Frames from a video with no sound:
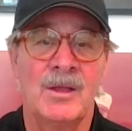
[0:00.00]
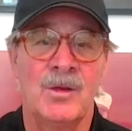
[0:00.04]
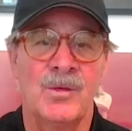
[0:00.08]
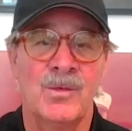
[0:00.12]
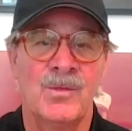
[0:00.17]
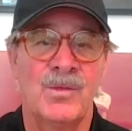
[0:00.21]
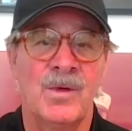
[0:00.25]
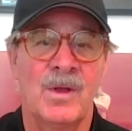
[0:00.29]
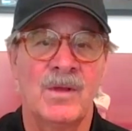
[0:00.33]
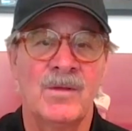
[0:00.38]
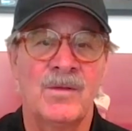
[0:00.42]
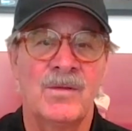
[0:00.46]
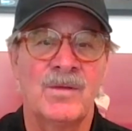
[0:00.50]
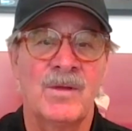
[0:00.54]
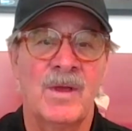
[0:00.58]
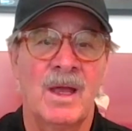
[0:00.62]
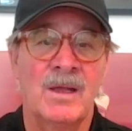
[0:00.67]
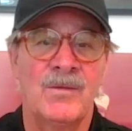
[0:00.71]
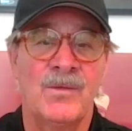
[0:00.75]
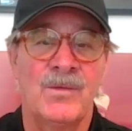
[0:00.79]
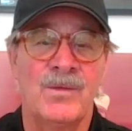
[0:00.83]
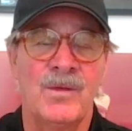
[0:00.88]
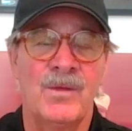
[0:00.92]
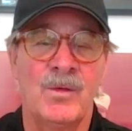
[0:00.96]
Your front
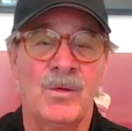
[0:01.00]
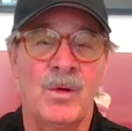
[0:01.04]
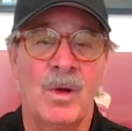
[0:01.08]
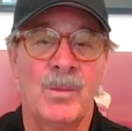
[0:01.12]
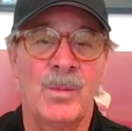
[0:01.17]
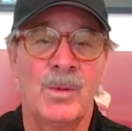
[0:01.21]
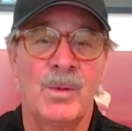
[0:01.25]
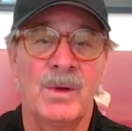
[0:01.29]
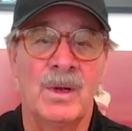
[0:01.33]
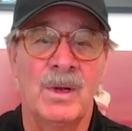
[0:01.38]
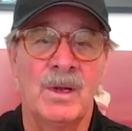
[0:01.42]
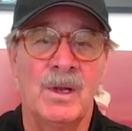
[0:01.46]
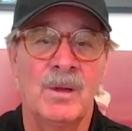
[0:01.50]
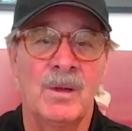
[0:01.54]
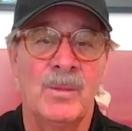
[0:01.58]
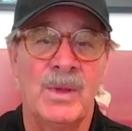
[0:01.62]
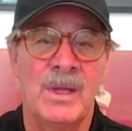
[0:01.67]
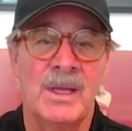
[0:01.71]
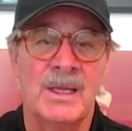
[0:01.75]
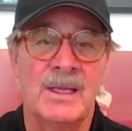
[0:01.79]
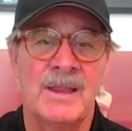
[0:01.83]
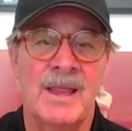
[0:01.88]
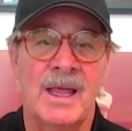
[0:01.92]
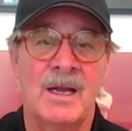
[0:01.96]
side flew open a little
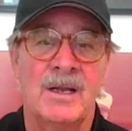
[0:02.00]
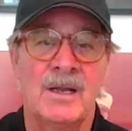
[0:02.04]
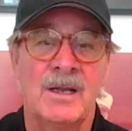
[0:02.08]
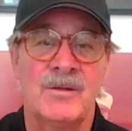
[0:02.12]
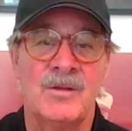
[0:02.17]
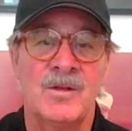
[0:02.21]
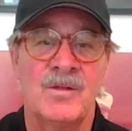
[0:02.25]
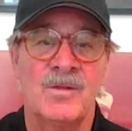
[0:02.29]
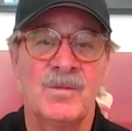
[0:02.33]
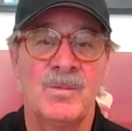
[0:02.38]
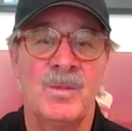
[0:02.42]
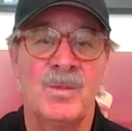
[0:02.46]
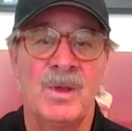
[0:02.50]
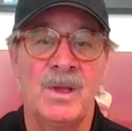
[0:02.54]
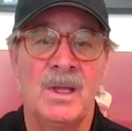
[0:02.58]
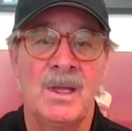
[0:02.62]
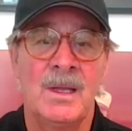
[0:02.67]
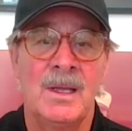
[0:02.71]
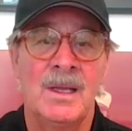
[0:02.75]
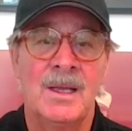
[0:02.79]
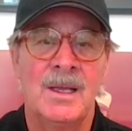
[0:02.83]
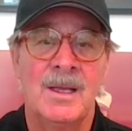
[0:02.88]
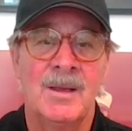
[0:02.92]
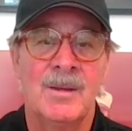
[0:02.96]
bit. That'll just be
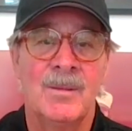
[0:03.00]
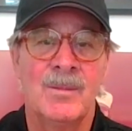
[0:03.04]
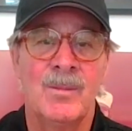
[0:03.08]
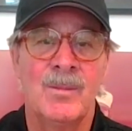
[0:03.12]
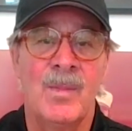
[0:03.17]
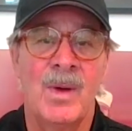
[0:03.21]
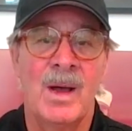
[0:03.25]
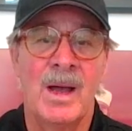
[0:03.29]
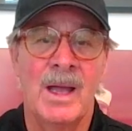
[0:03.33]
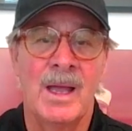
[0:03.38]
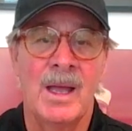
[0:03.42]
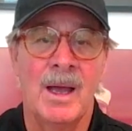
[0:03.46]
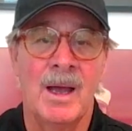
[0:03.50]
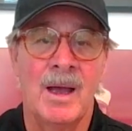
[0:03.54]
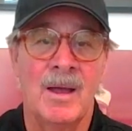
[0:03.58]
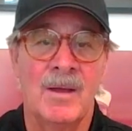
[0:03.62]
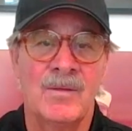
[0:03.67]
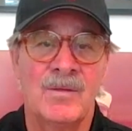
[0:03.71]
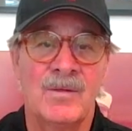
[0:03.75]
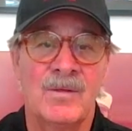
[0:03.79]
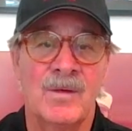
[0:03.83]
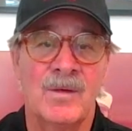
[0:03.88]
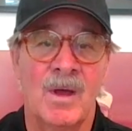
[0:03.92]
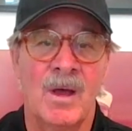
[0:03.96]
my
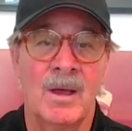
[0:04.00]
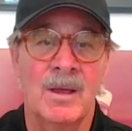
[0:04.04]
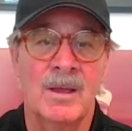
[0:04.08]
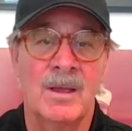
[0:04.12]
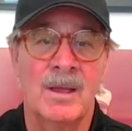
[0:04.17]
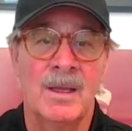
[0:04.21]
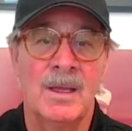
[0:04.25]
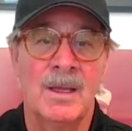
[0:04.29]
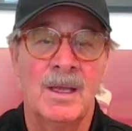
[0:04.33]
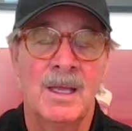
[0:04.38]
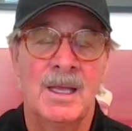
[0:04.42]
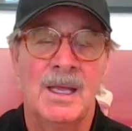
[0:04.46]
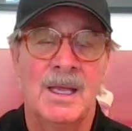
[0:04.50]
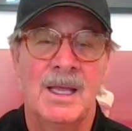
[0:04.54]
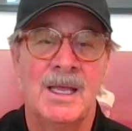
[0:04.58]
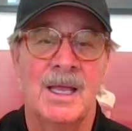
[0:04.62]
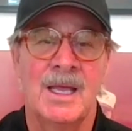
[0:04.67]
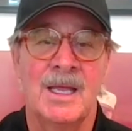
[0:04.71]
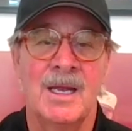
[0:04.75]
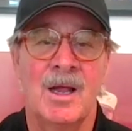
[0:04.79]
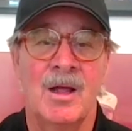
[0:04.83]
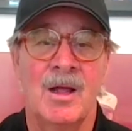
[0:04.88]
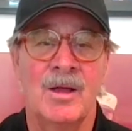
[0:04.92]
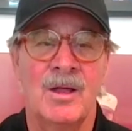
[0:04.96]
eyes talking,
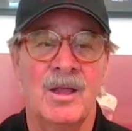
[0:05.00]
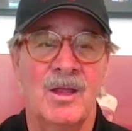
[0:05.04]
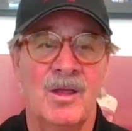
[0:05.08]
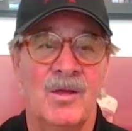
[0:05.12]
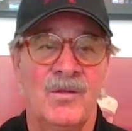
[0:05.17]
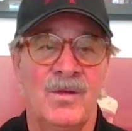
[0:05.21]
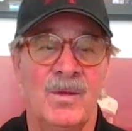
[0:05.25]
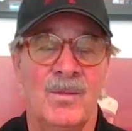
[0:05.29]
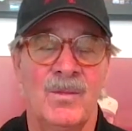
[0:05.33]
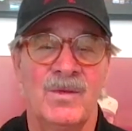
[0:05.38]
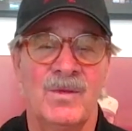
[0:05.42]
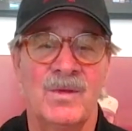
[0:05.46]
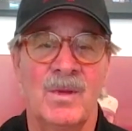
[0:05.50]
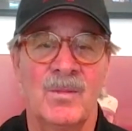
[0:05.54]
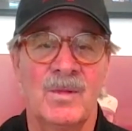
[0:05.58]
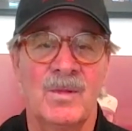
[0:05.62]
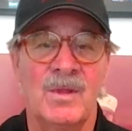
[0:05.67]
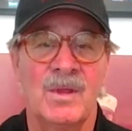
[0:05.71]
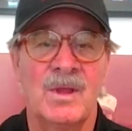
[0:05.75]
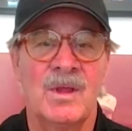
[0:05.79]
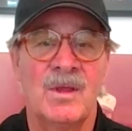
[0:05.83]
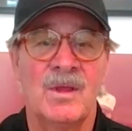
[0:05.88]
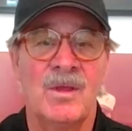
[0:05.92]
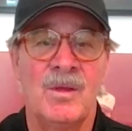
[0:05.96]
and I'll give him some
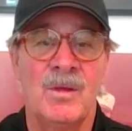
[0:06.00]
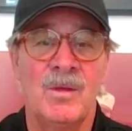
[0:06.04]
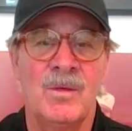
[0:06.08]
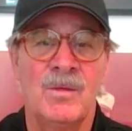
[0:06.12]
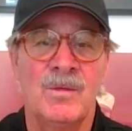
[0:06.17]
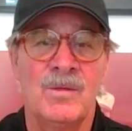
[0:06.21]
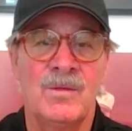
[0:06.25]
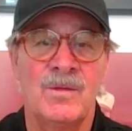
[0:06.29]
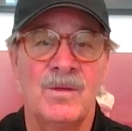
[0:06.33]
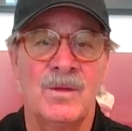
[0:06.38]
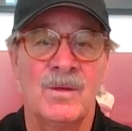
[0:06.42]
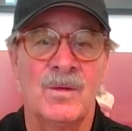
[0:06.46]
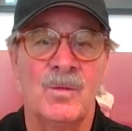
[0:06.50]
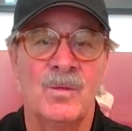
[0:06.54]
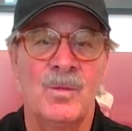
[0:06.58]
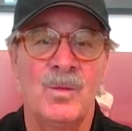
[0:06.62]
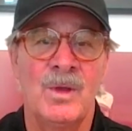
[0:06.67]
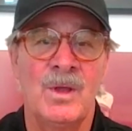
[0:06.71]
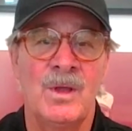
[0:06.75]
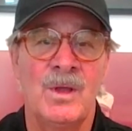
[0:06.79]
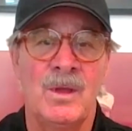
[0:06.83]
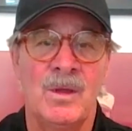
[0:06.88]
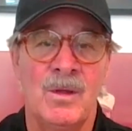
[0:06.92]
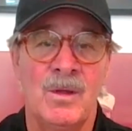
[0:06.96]
of the cues that
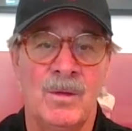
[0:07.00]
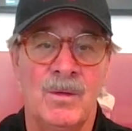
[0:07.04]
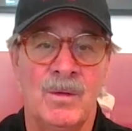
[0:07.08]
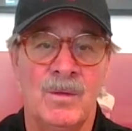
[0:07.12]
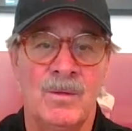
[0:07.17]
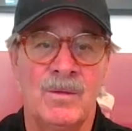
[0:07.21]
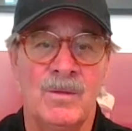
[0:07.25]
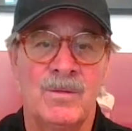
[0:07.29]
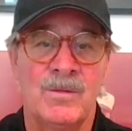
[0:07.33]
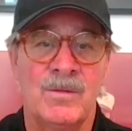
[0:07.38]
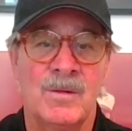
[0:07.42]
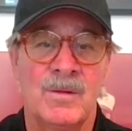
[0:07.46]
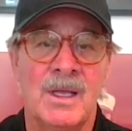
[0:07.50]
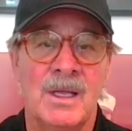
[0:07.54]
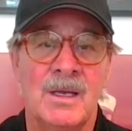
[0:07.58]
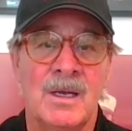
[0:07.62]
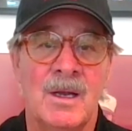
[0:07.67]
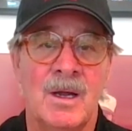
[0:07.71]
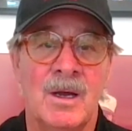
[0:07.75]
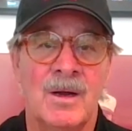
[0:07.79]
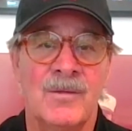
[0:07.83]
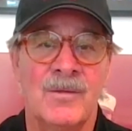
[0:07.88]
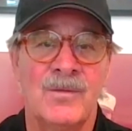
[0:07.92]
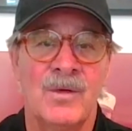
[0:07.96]
we use
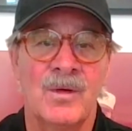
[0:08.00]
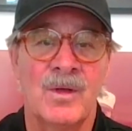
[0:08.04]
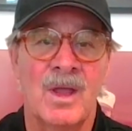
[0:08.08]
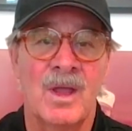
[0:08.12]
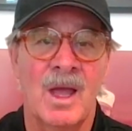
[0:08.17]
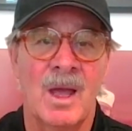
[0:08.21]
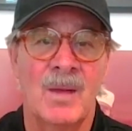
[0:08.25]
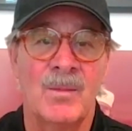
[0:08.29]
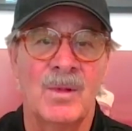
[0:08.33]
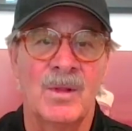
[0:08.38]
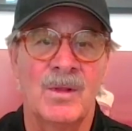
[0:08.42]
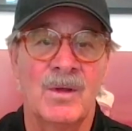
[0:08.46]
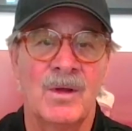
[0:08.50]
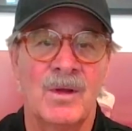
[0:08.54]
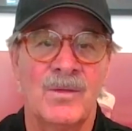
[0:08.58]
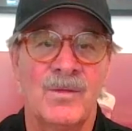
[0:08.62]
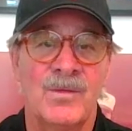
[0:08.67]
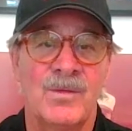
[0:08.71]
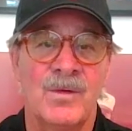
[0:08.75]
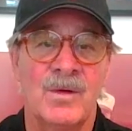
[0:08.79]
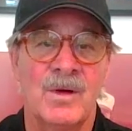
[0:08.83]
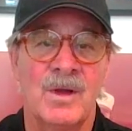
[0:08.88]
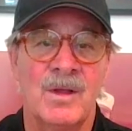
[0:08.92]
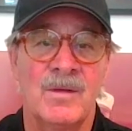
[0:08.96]
in our vocabulary
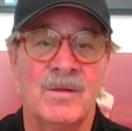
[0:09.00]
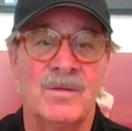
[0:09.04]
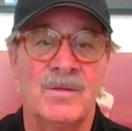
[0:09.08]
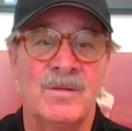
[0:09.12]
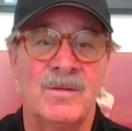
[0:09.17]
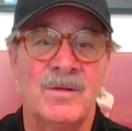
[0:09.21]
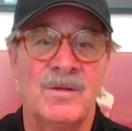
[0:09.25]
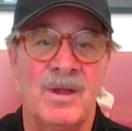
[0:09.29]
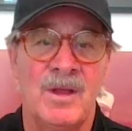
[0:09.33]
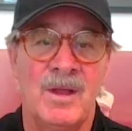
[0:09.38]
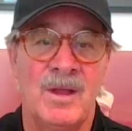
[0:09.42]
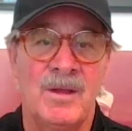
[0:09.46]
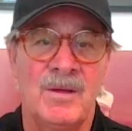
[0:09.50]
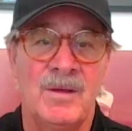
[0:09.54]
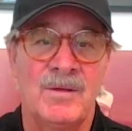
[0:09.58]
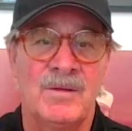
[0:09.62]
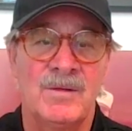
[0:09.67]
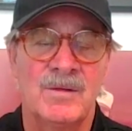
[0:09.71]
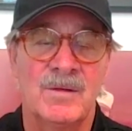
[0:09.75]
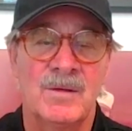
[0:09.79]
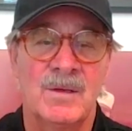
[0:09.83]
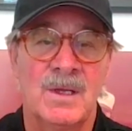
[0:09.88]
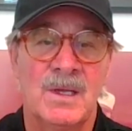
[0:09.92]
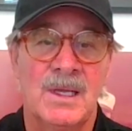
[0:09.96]
for his
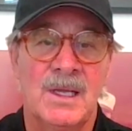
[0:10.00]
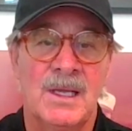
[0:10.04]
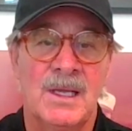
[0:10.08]
teach.